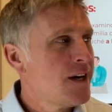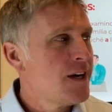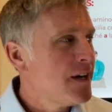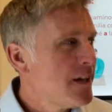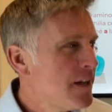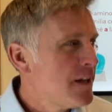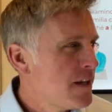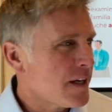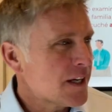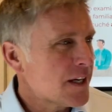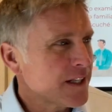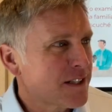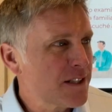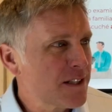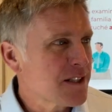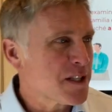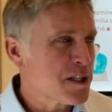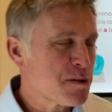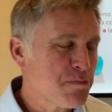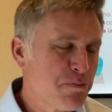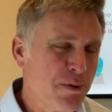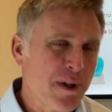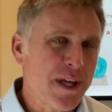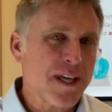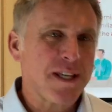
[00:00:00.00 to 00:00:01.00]
you get to this
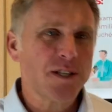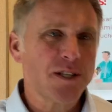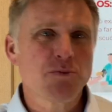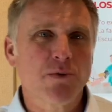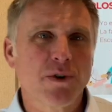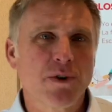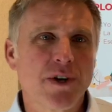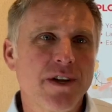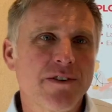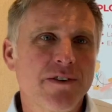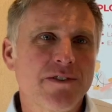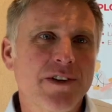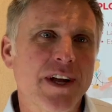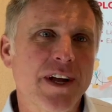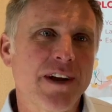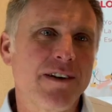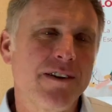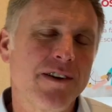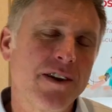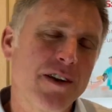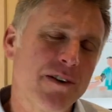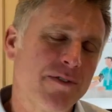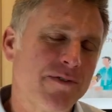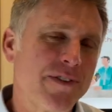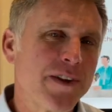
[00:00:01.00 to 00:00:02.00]
place where
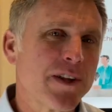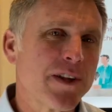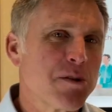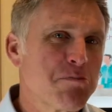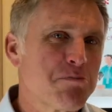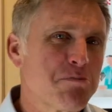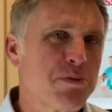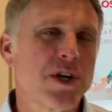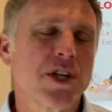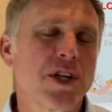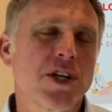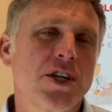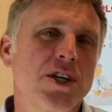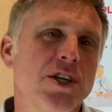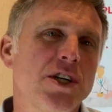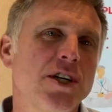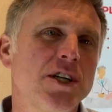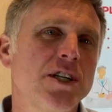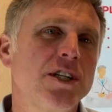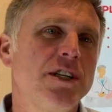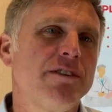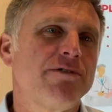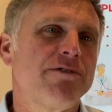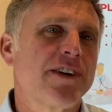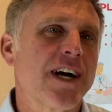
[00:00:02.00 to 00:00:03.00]
you're feeling pretty
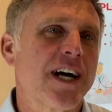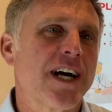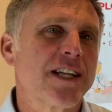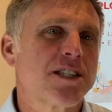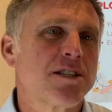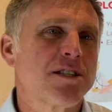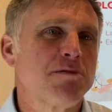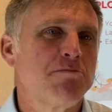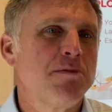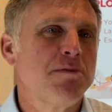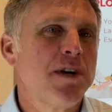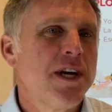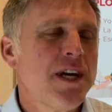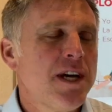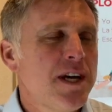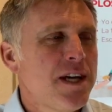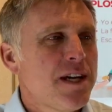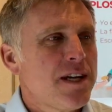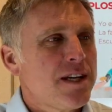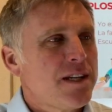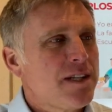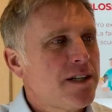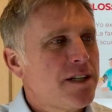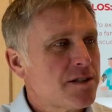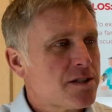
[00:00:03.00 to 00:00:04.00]
good. You've got some
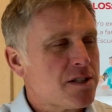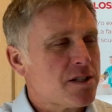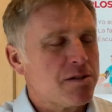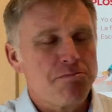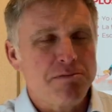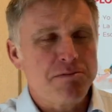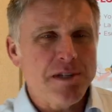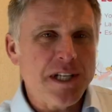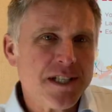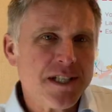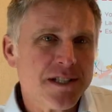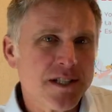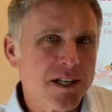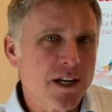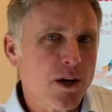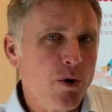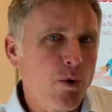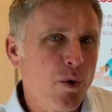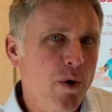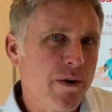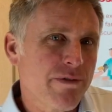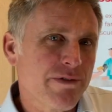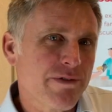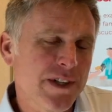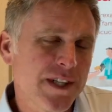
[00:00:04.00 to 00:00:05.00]
decent
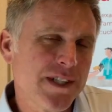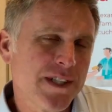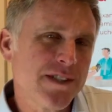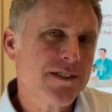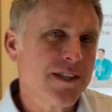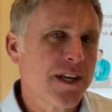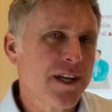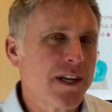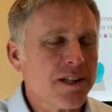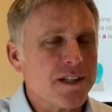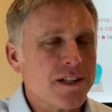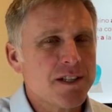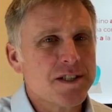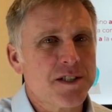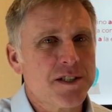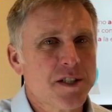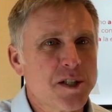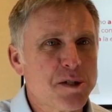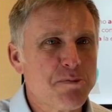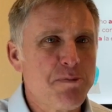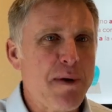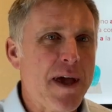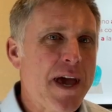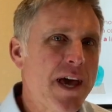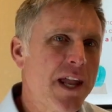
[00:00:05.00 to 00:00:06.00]
equivalents English to
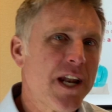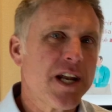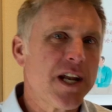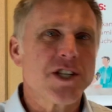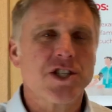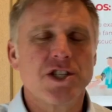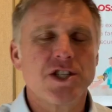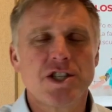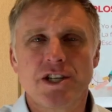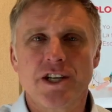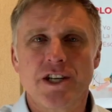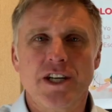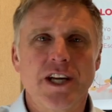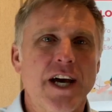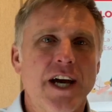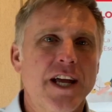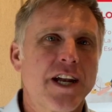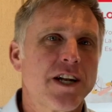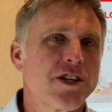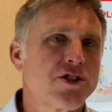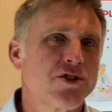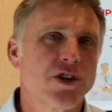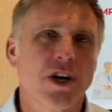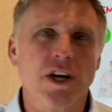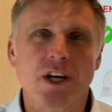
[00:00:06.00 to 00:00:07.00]
Spanish, and you're kind
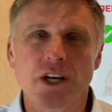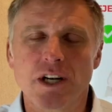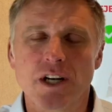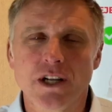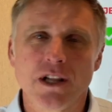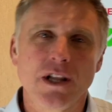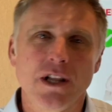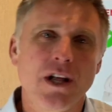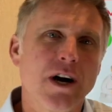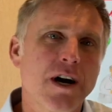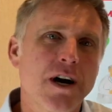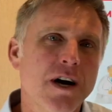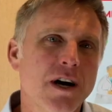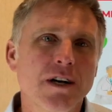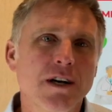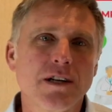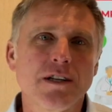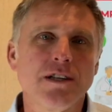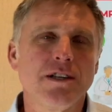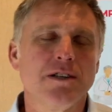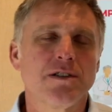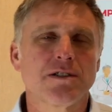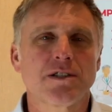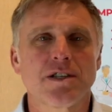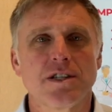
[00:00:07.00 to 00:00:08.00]
of trucking along.
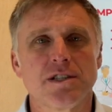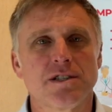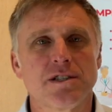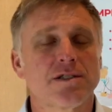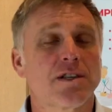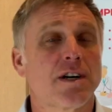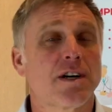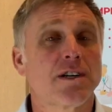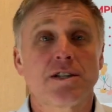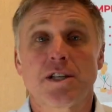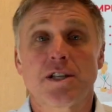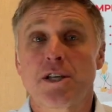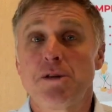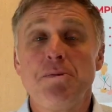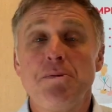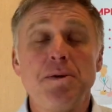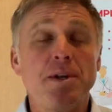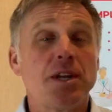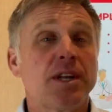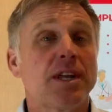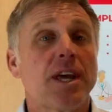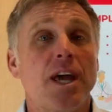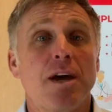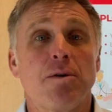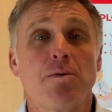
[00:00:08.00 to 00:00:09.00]
You can start to
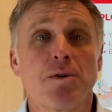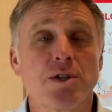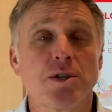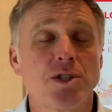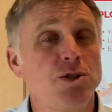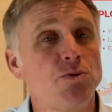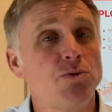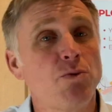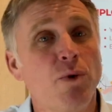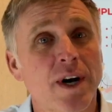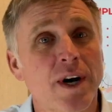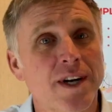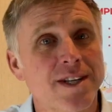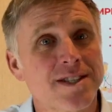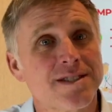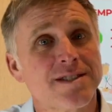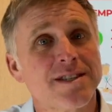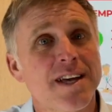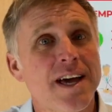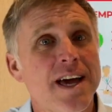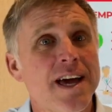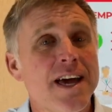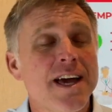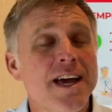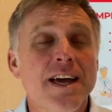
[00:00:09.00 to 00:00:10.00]
communicate what you want to
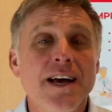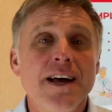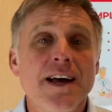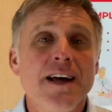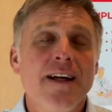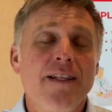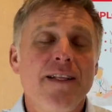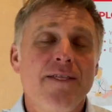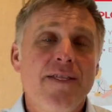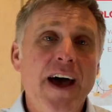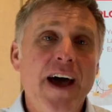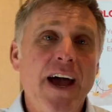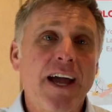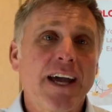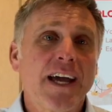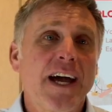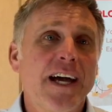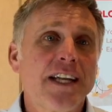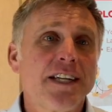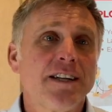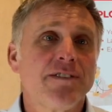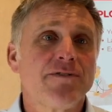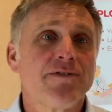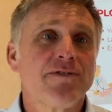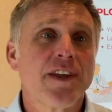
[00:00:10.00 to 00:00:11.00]
say, that
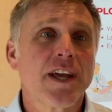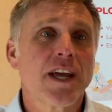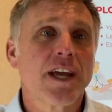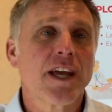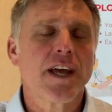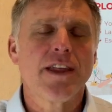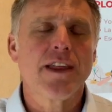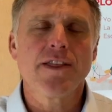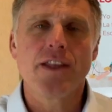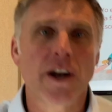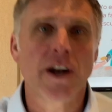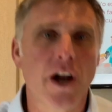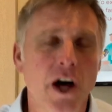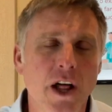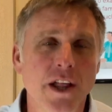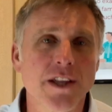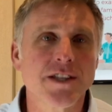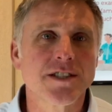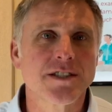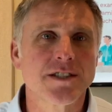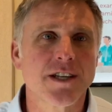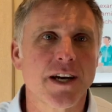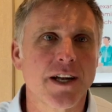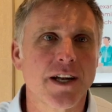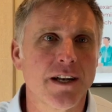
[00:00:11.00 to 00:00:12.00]
kind of thing. And then all of a
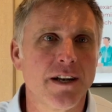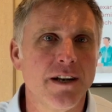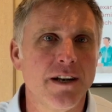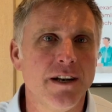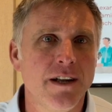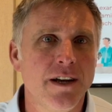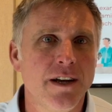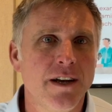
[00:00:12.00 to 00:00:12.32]
sudden,